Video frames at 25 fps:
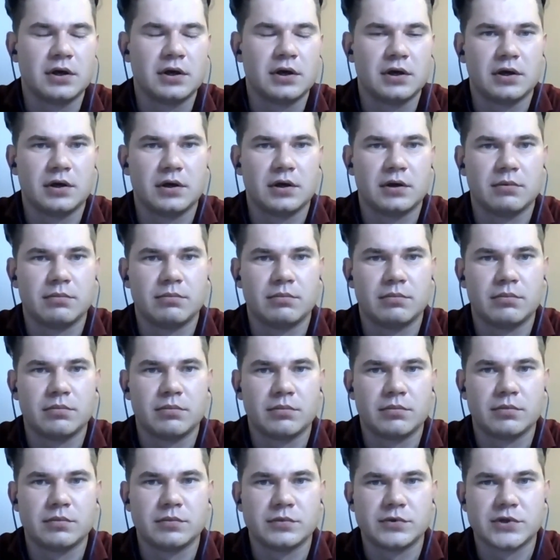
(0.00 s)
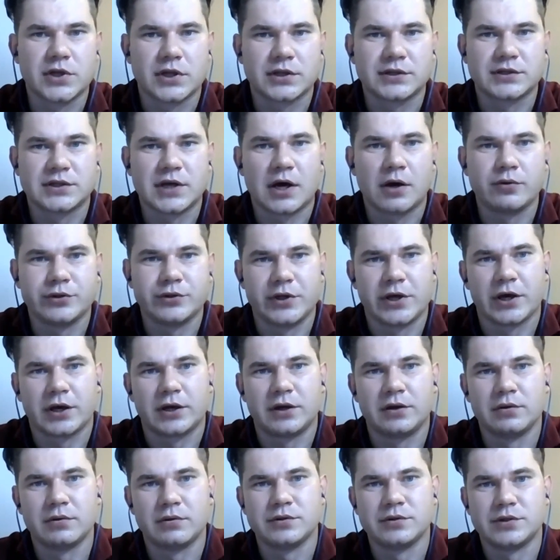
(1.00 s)
um, that sounds
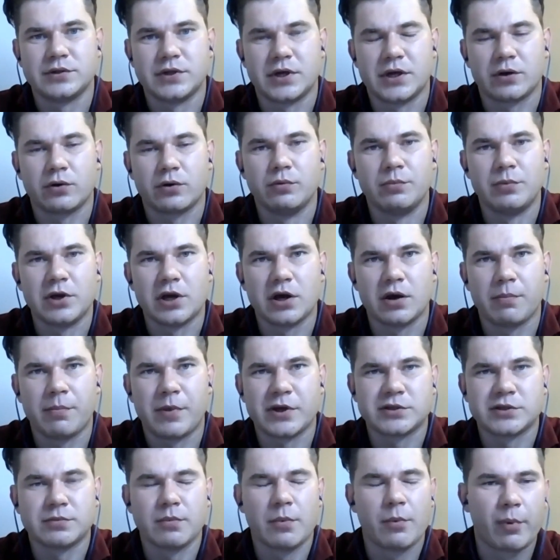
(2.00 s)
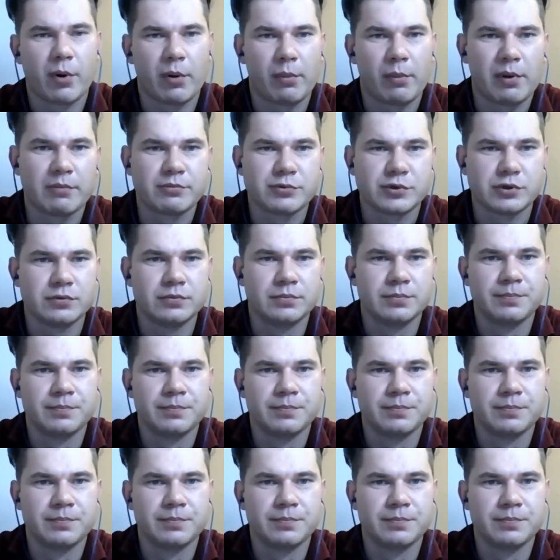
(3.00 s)
like there could be a possible problem.